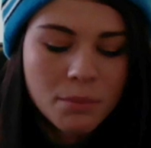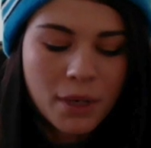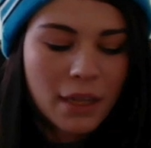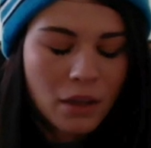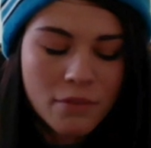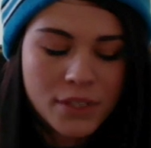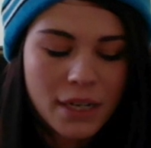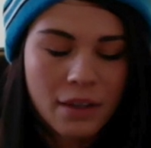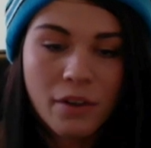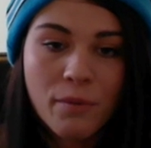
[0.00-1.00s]
But I loved it.
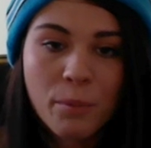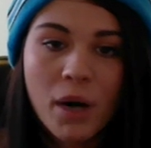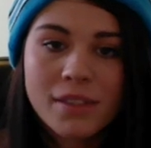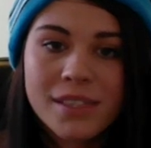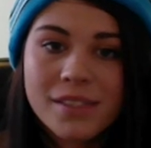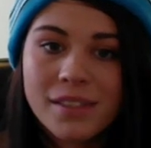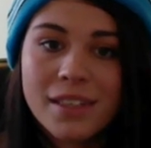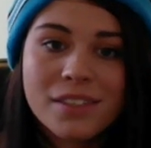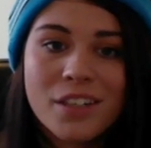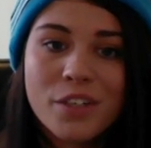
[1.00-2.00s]
I love the process, and
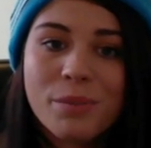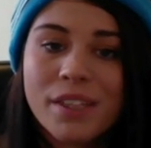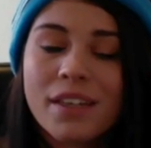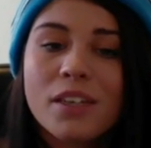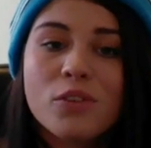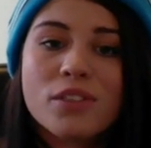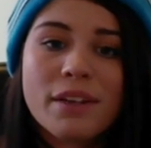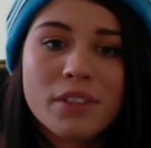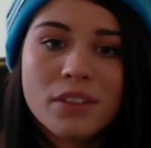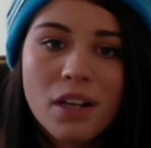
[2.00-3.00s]
that's another big thing. You just
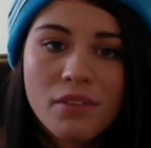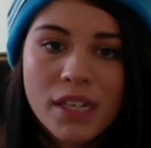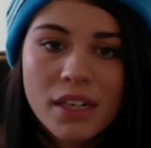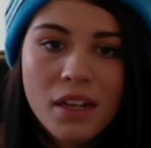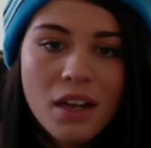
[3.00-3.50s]
have to love it.